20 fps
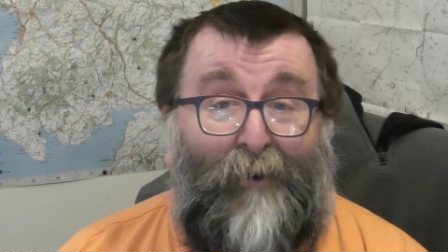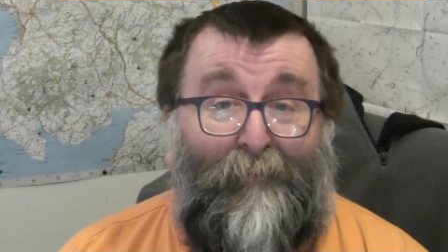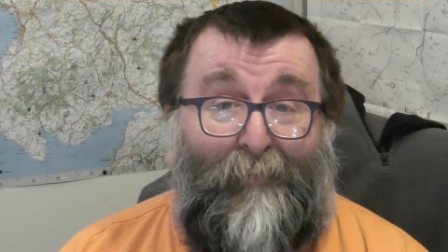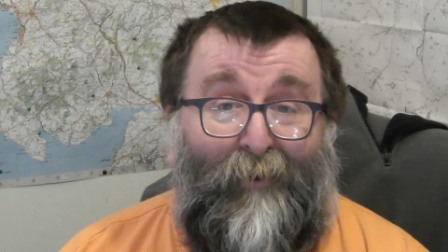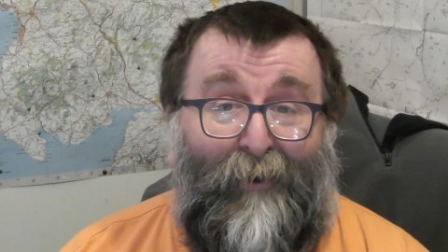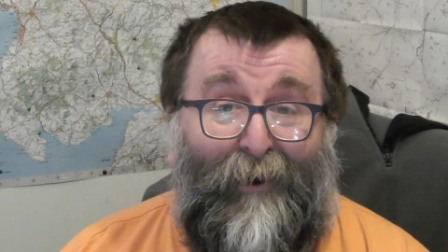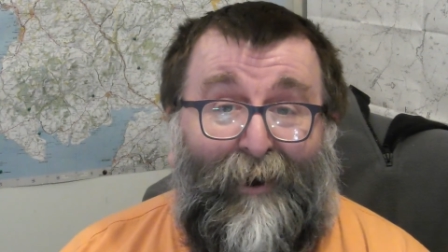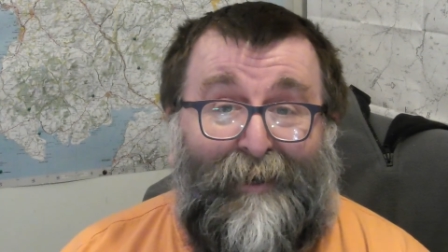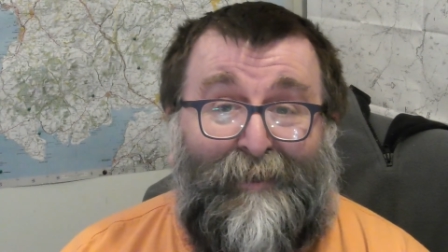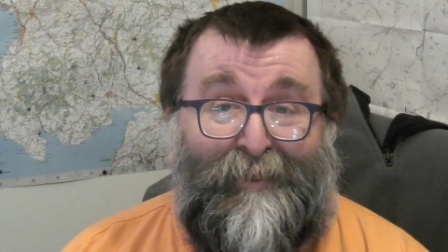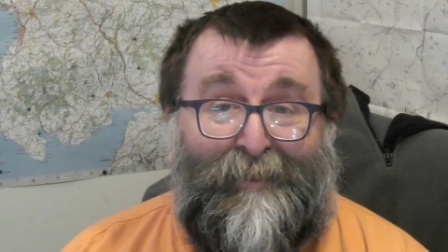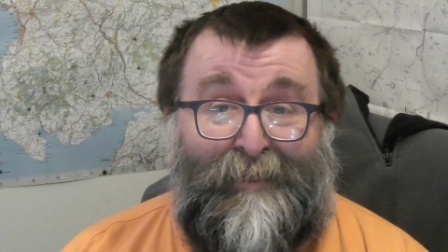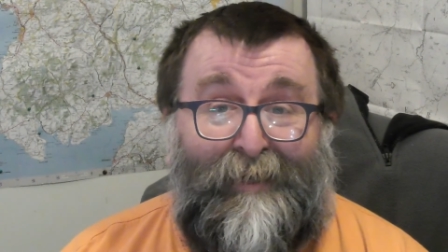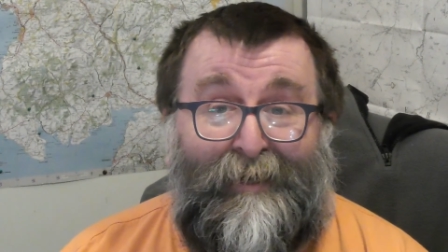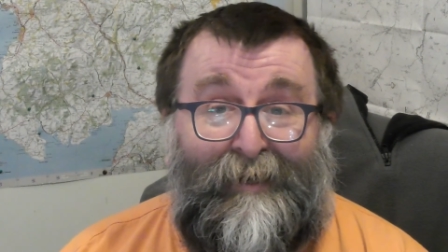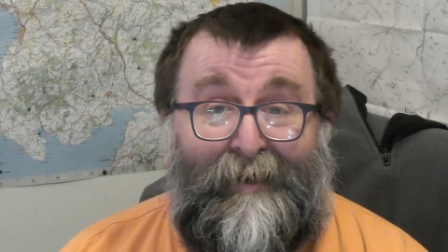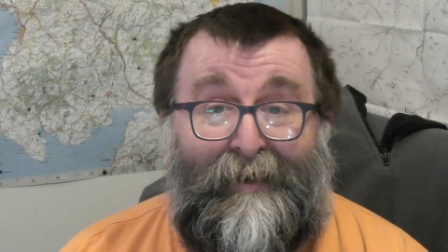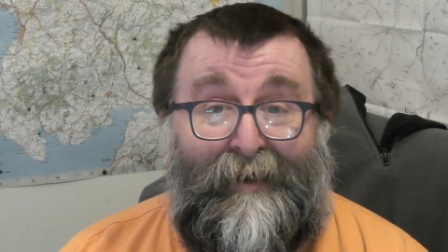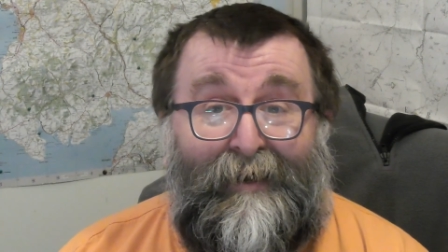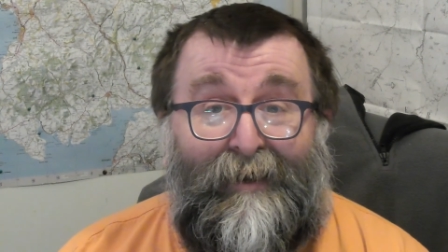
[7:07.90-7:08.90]
summarise,
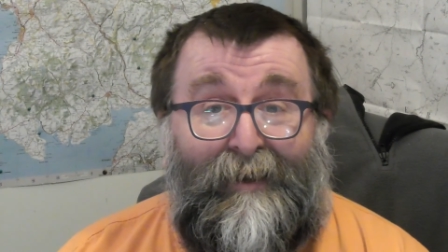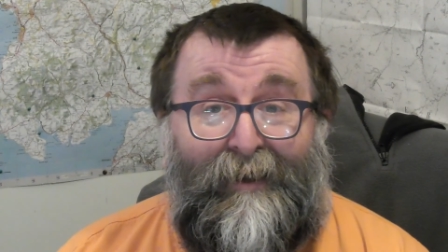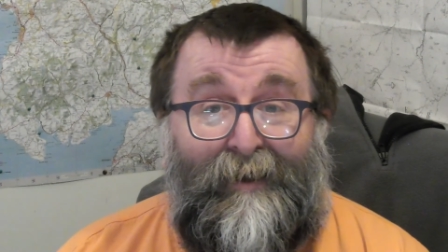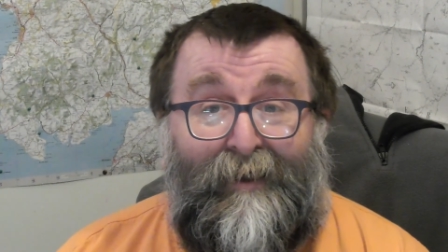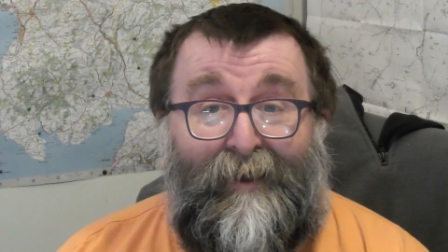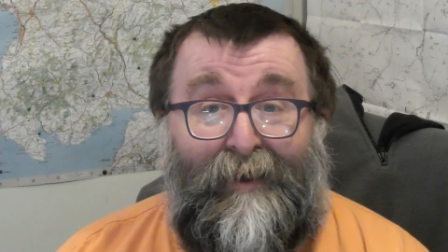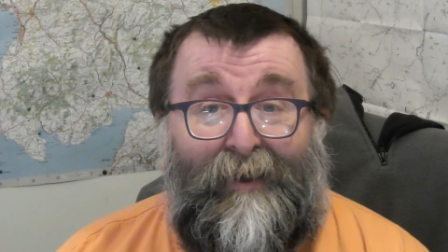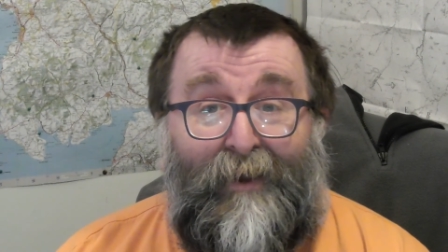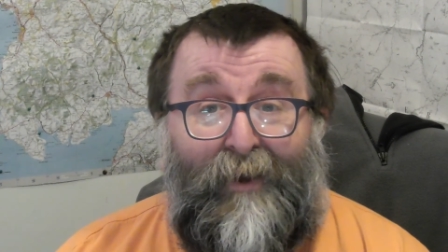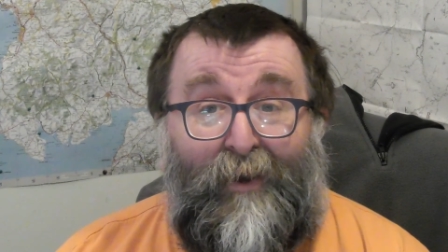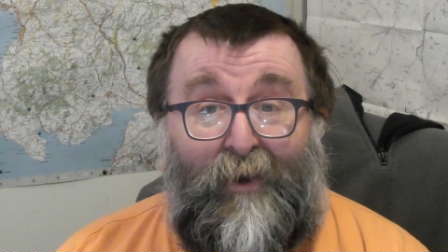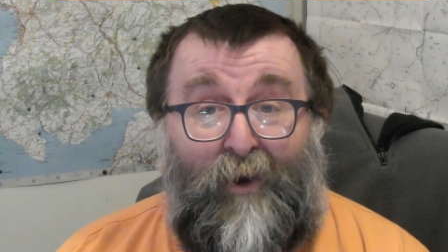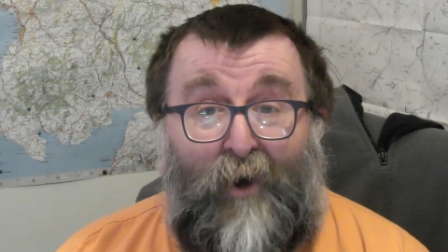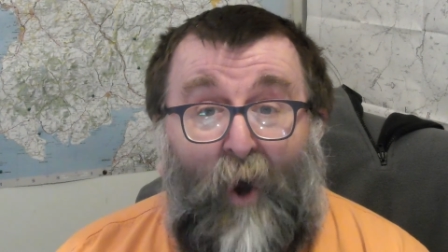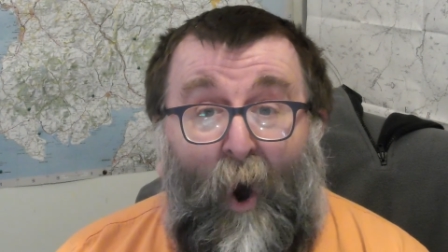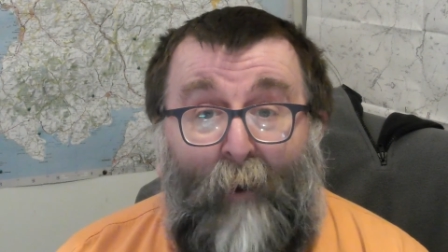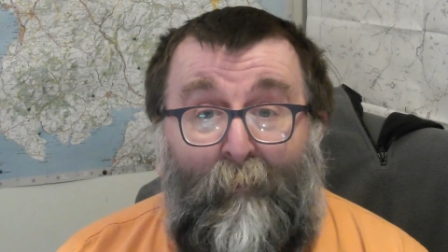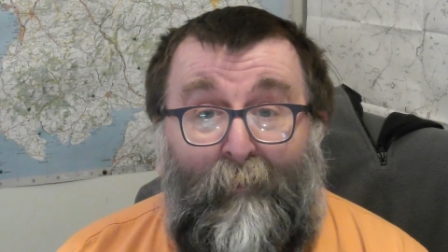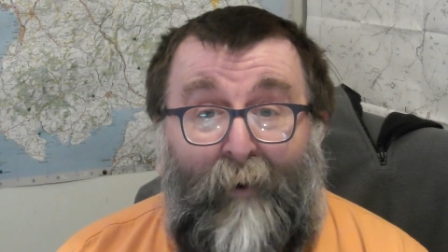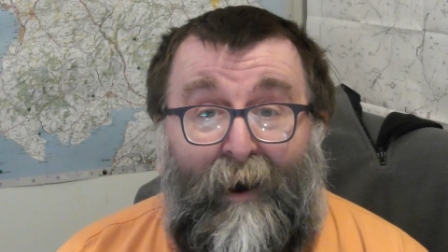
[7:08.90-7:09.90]

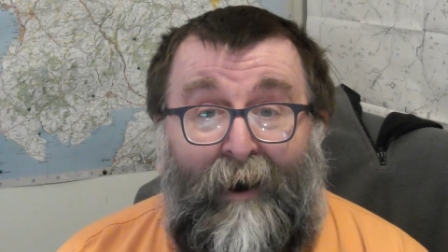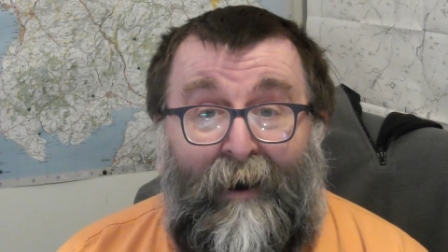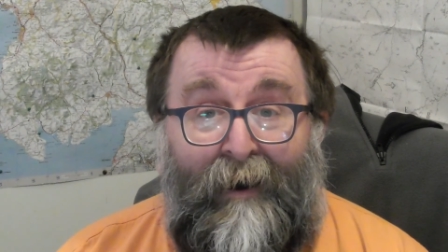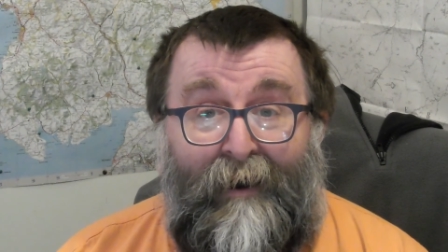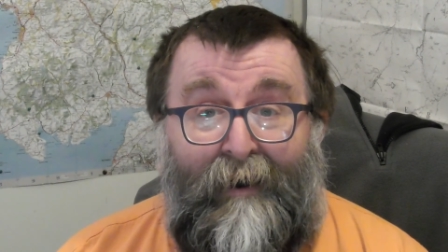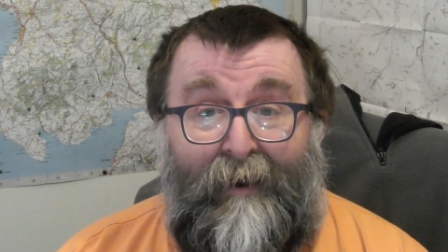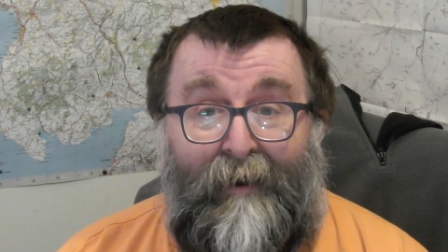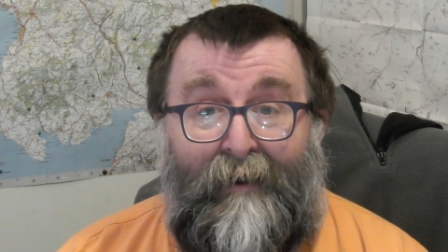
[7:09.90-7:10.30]
COPPA,